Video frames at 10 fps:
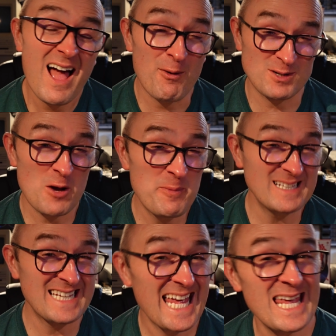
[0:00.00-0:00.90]
I was hoping
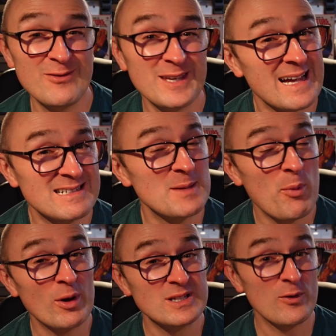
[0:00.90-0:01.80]
to even get to the
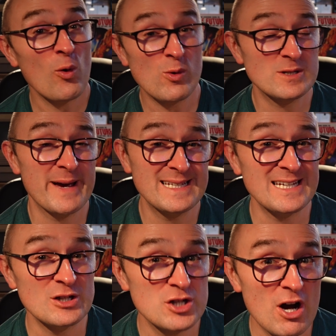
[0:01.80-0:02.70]
point of
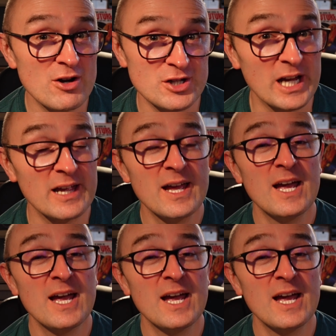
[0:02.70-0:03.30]
automating charging,